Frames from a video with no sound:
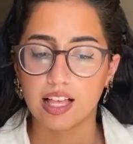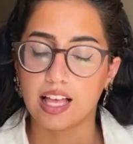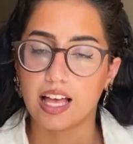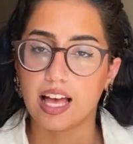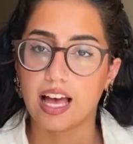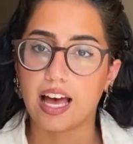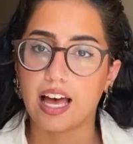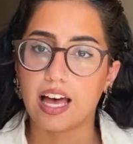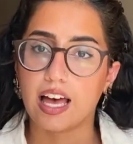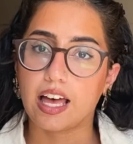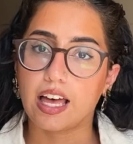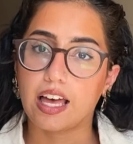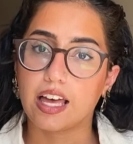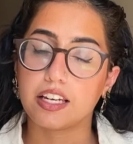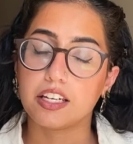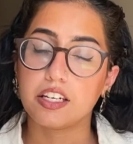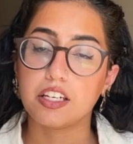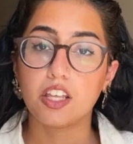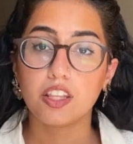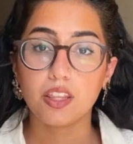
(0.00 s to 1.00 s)

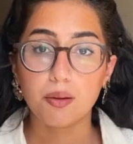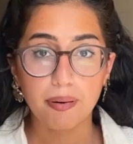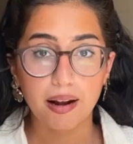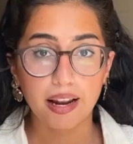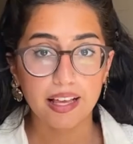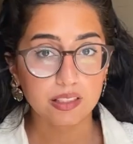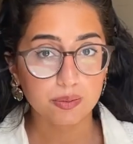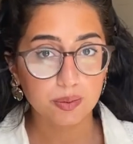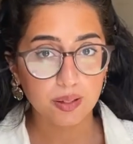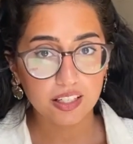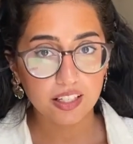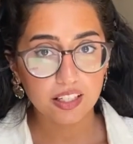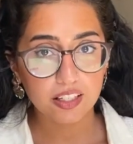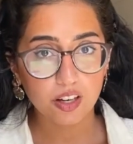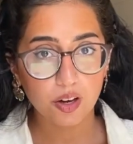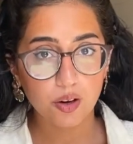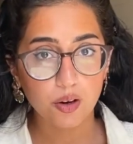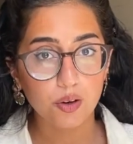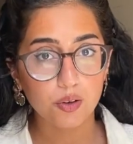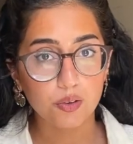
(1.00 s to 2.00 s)
Another place where you can
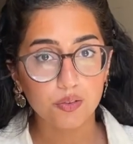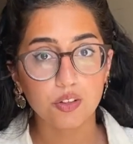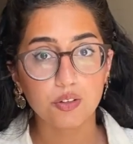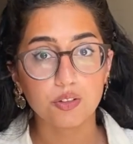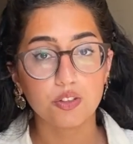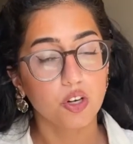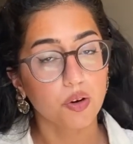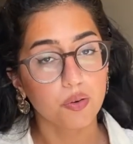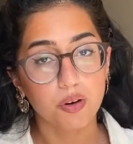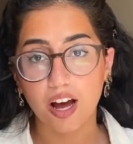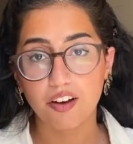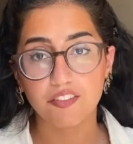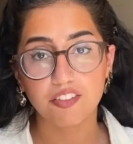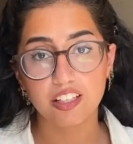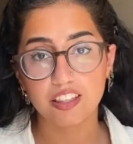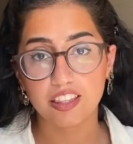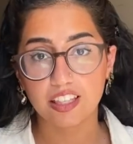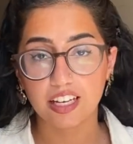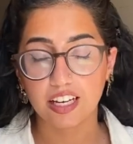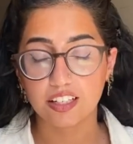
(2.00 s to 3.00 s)
go if you don't have
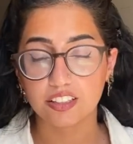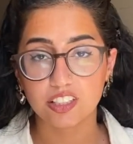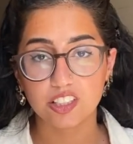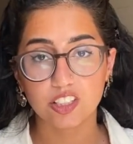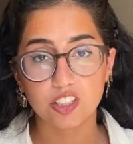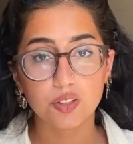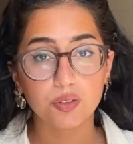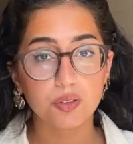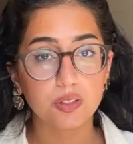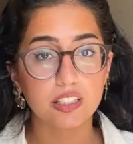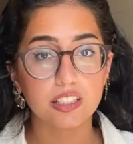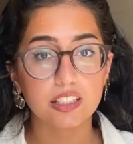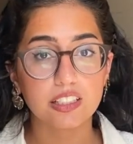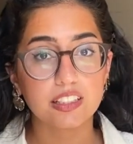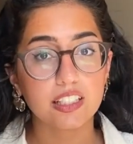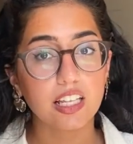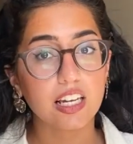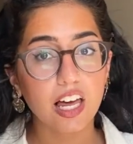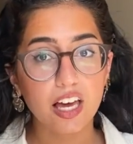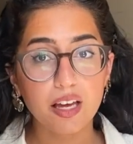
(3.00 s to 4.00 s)
anything else to do is the
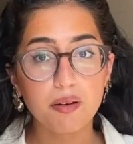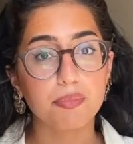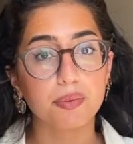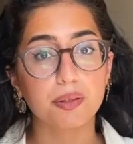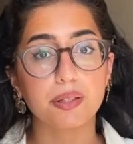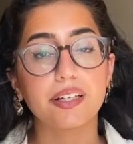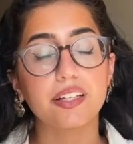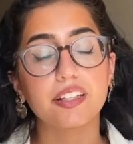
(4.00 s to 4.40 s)
library.